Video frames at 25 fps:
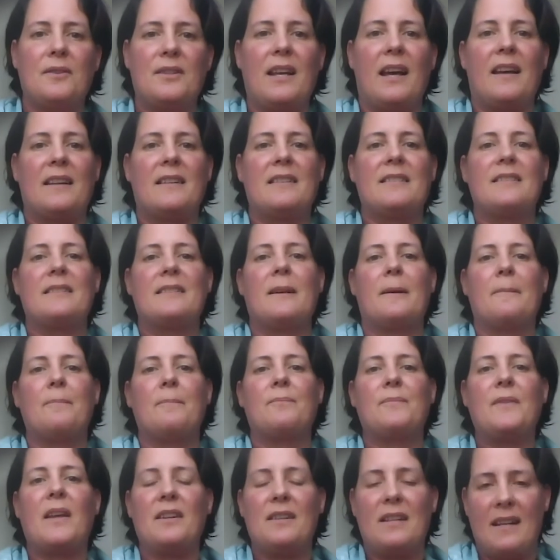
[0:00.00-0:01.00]
that
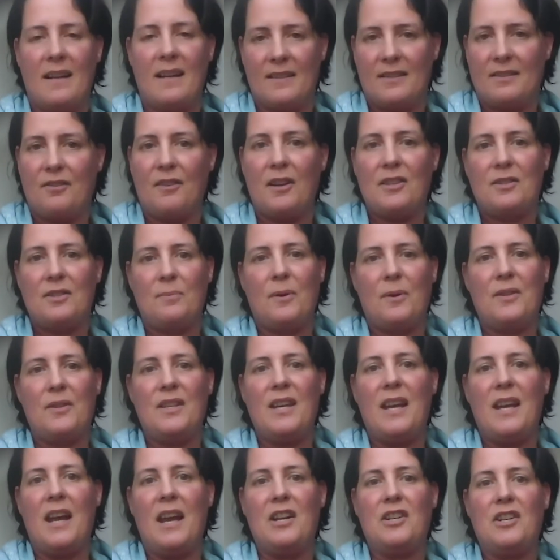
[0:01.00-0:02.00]
a
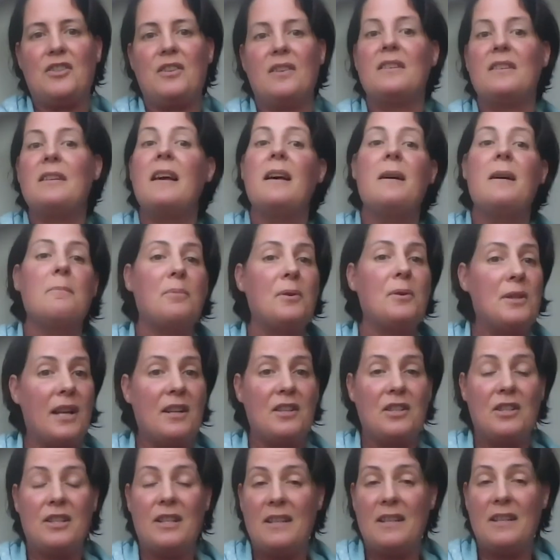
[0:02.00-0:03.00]
trustworthy agent
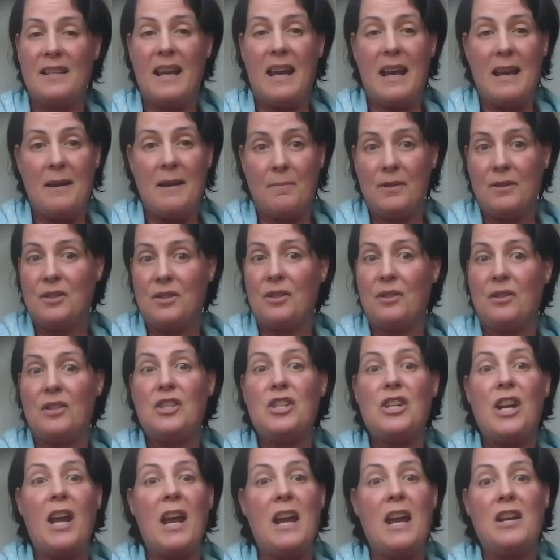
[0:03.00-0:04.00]
potentially is able to
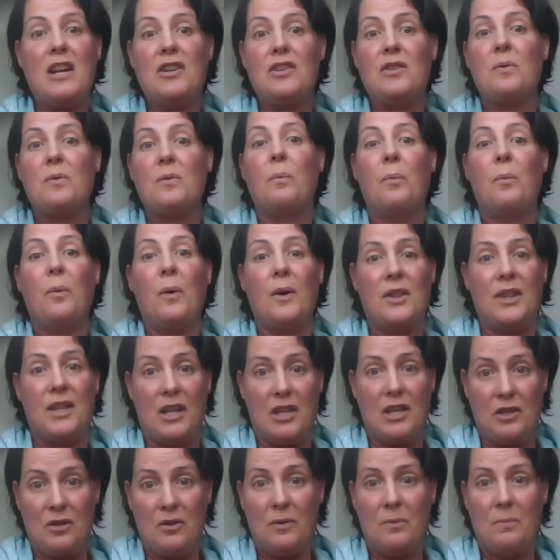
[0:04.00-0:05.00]
change what they
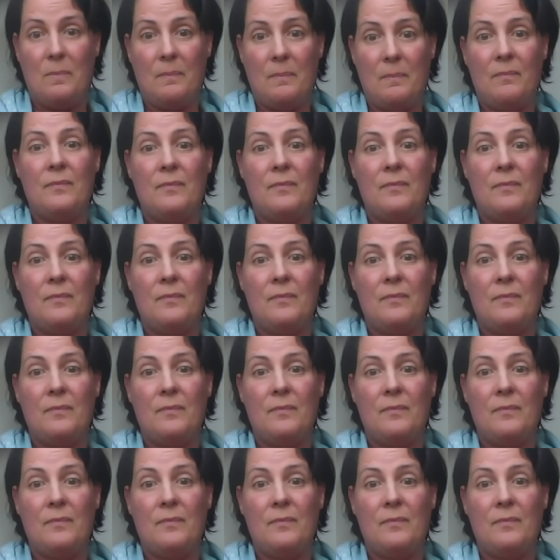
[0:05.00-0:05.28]
do